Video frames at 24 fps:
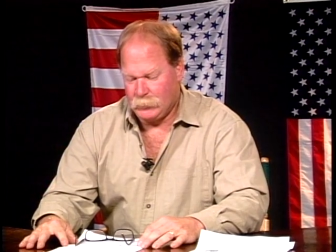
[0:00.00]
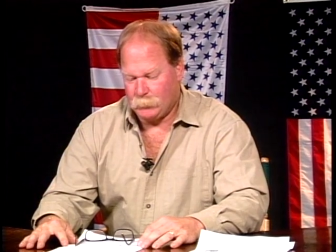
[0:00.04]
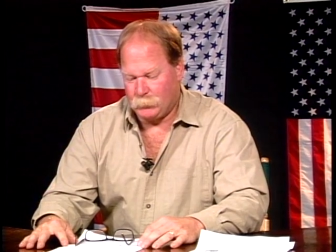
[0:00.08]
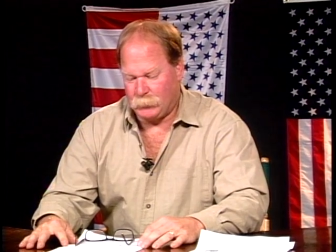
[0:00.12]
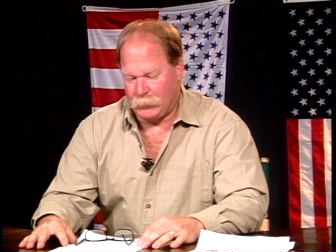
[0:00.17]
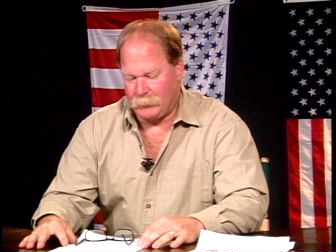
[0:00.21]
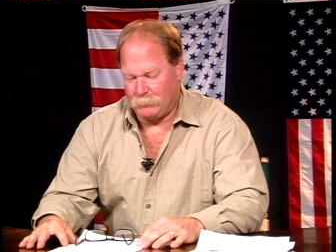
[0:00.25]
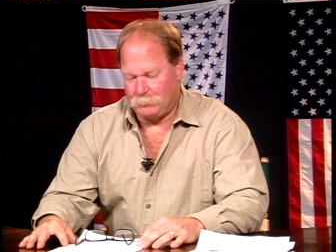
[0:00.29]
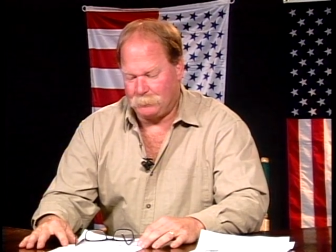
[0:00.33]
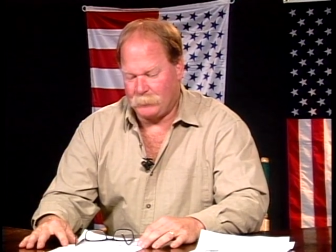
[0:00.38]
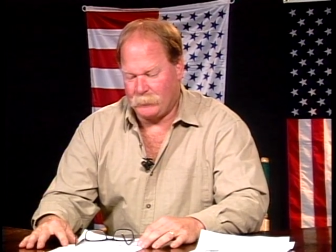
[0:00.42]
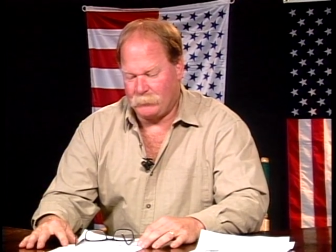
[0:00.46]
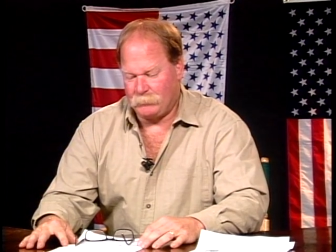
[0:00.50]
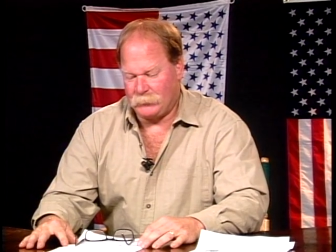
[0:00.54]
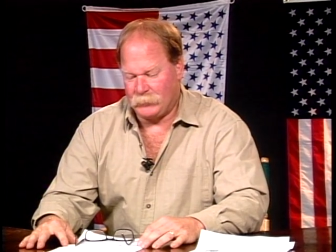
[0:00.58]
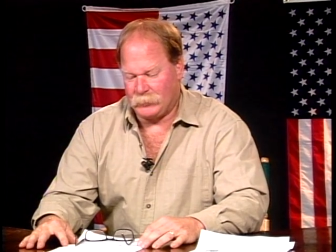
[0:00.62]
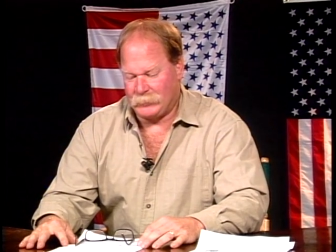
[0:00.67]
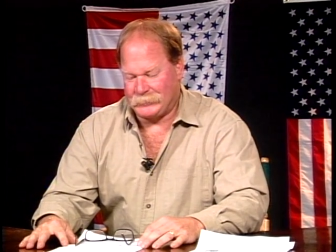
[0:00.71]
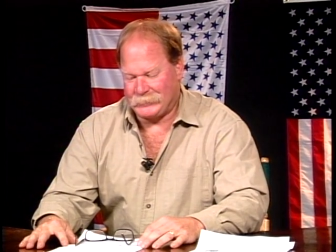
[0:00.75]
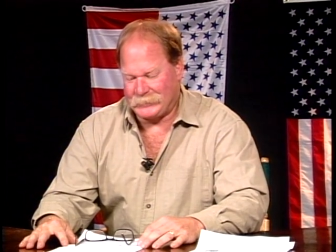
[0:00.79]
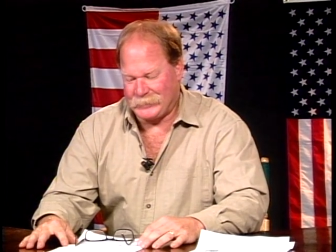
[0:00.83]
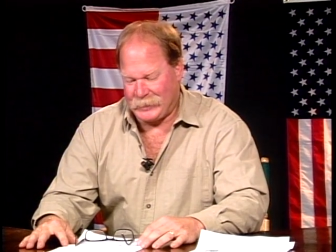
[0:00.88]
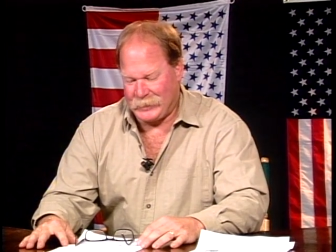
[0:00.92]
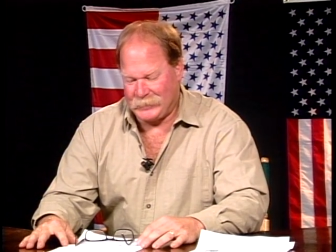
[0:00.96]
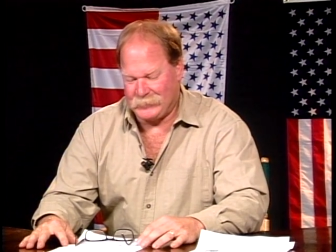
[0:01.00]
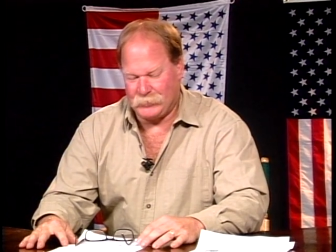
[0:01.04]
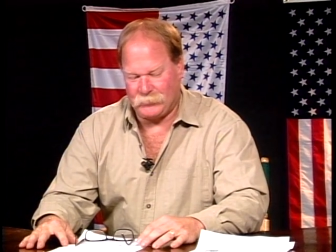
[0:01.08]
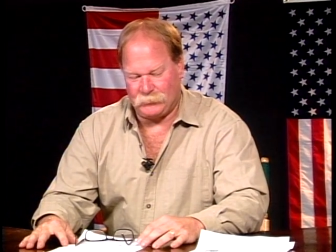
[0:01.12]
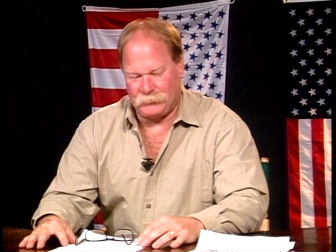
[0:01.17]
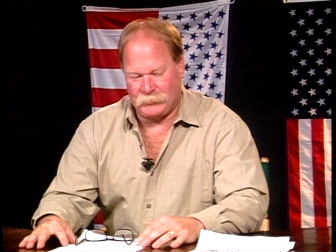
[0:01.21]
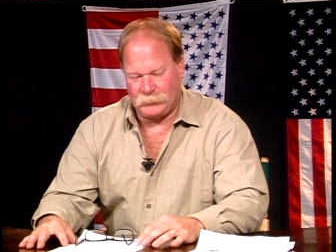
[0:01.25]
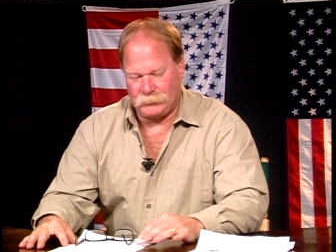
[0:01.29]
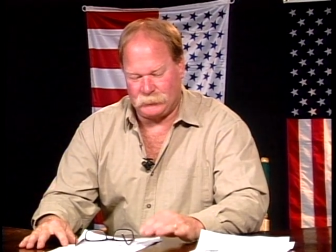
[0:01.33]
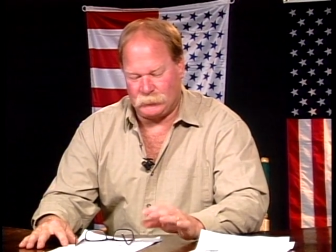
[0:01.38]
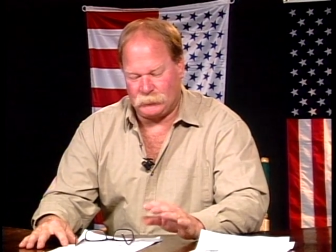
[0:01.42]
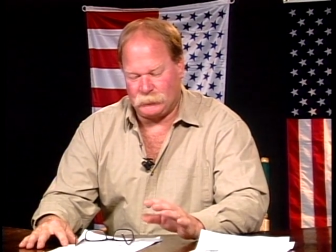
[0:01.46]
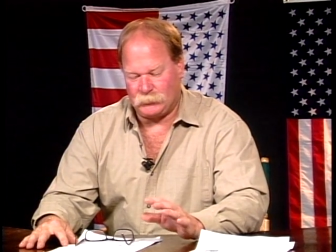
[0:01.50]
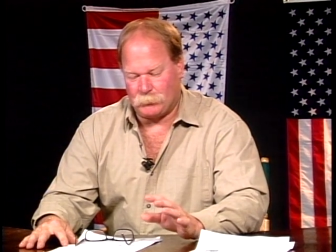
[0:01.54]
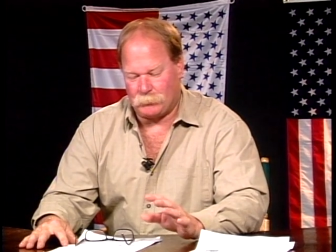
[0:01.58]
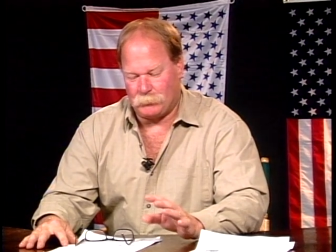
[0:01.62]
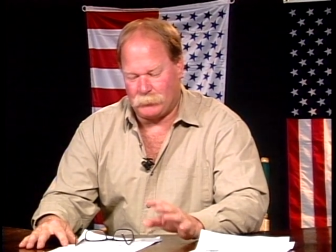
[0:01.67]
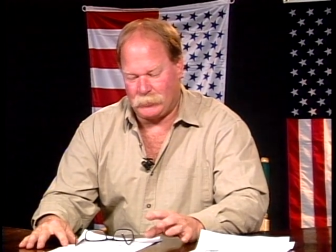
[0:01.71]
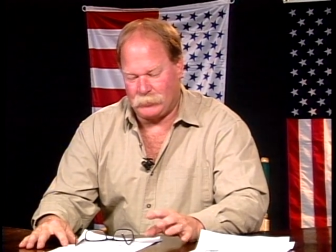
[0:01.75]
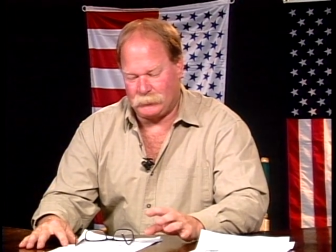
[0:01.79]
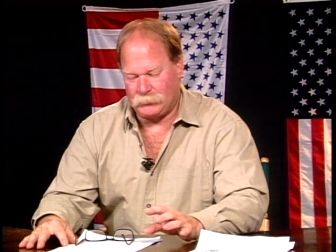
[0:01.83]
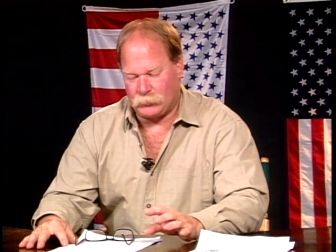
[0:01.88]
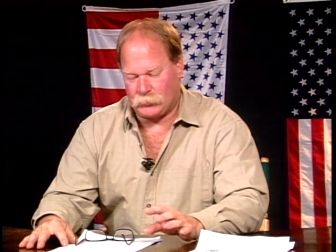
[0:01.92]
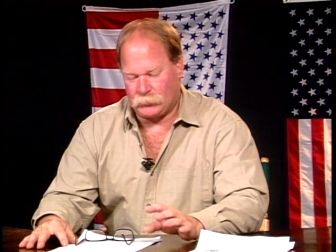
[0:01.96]
But again,
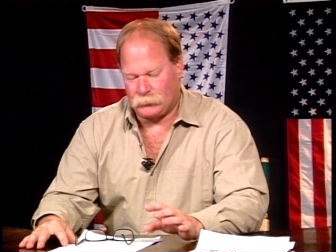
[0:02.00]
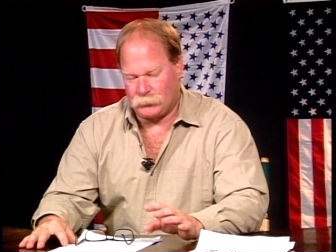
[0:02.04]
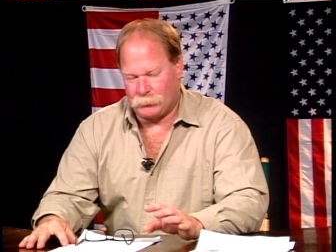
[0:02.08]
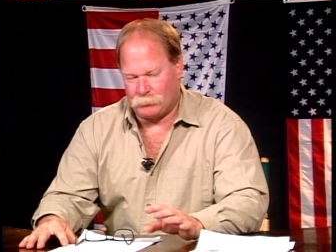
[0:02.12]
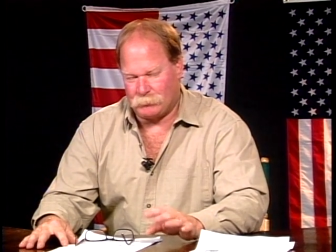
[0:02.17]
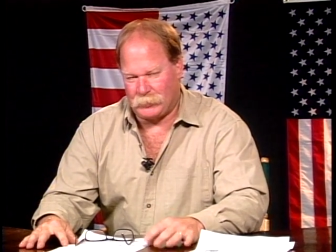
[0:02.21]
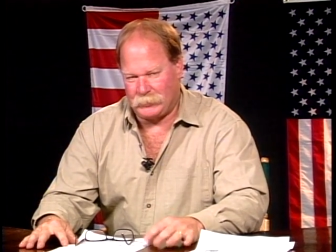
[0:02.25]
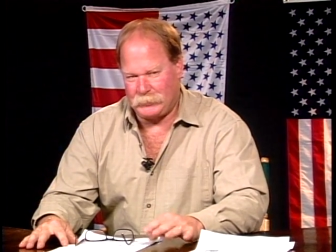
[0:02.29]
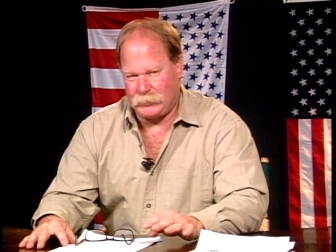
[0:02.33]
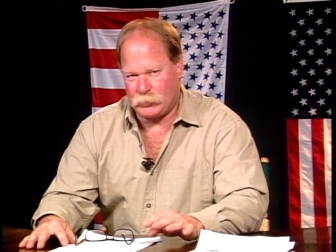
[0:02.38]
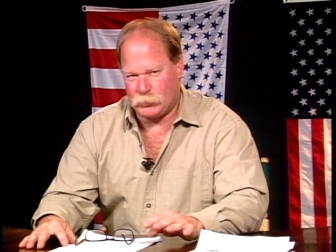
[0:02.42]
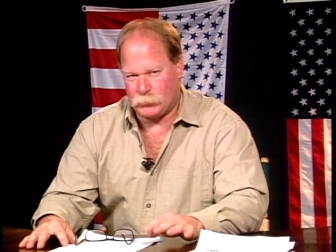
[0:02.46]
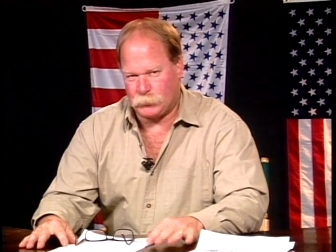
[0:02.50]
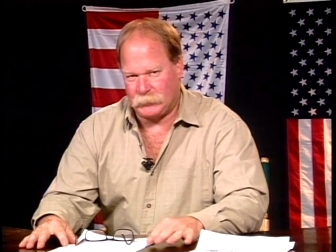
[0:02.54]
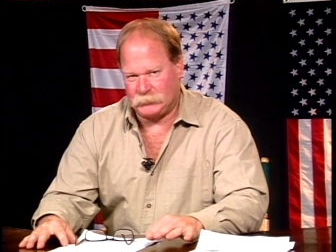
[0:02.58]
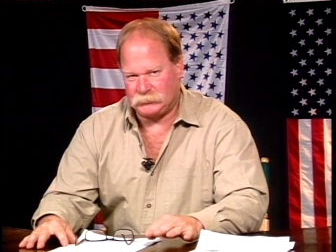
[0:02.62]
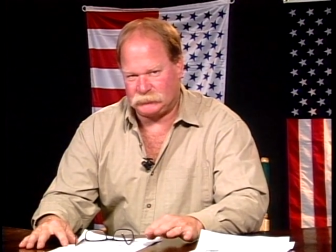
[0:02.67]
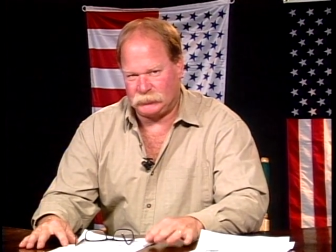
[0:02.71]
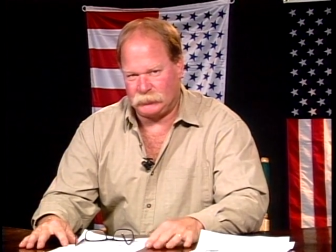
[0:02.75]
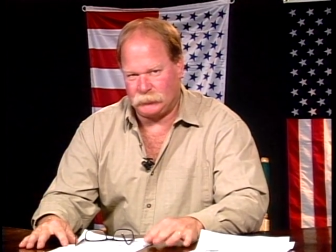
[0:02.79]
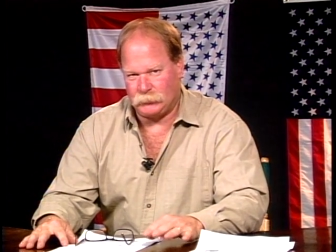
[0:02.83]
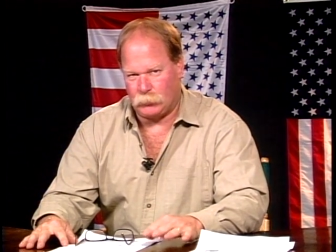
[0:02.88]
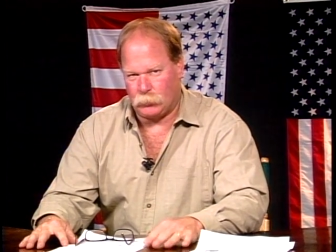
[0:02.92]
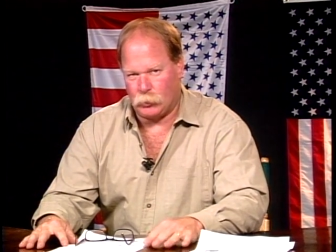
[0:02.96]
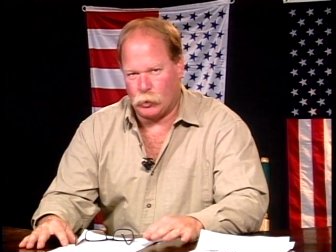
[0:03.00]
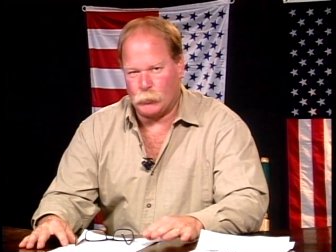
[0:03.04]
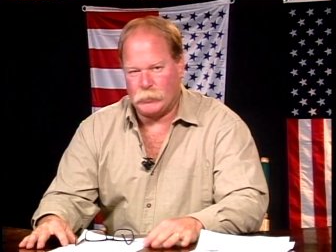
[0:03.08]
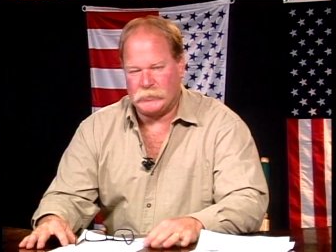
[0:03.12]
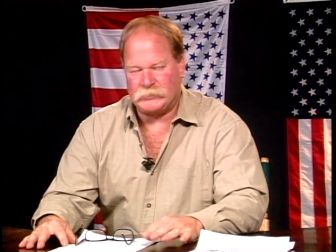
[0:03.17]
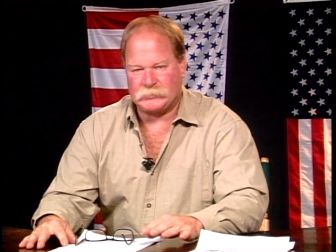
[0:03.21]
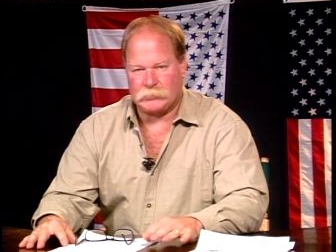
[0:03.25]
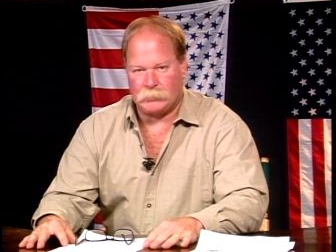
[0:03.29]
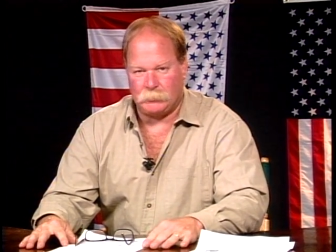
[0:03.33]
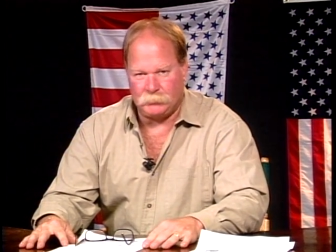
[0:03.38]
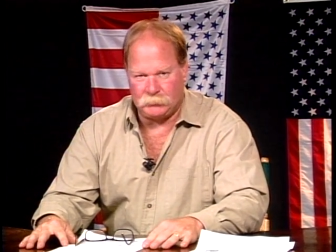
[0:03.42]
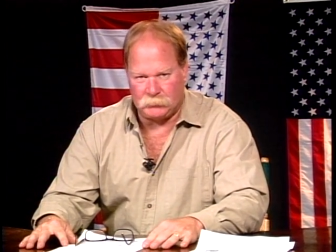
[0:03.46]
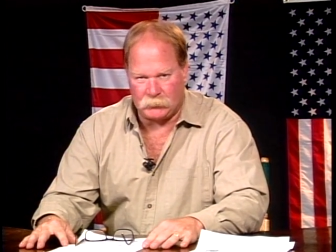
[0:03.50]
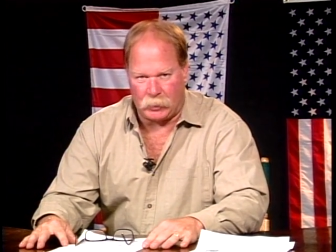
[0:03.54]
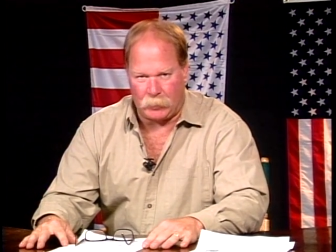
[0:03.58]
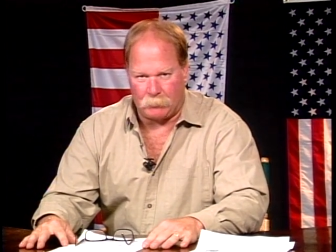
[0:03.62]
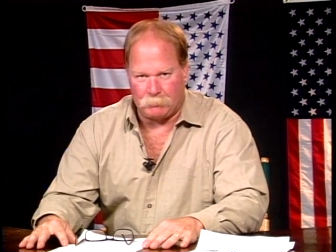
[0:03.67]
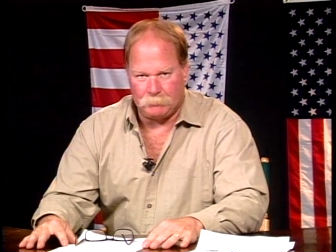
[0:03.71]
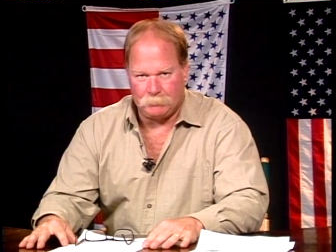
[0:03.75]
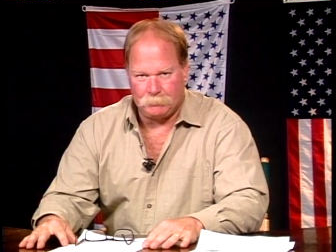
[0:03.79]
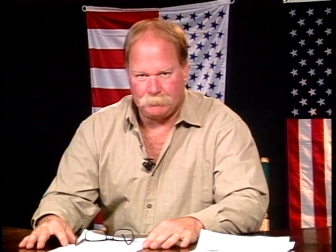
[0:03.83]
the money question always comes up.